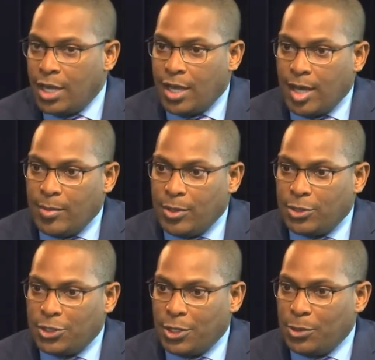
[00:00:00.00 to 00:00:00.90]

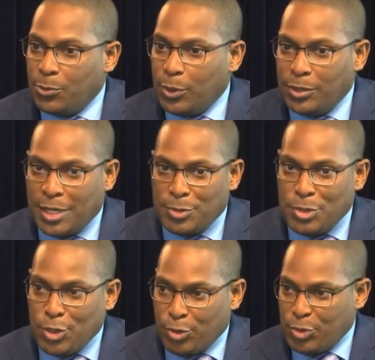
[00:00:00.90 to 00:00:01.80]
but what has
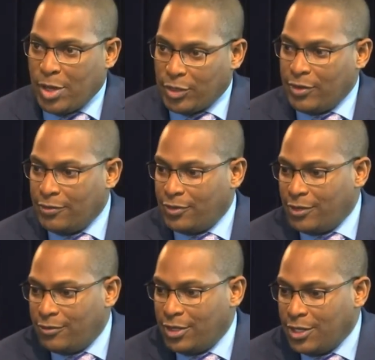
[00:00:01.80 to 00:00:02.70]
been your perspective
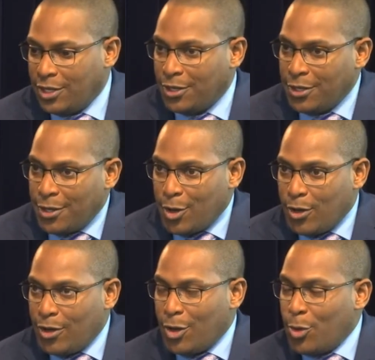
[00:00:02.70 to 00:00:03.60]
of the
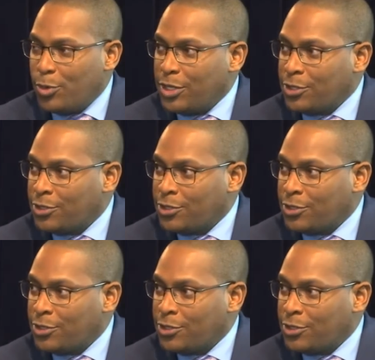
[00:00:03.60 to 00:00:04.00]
opening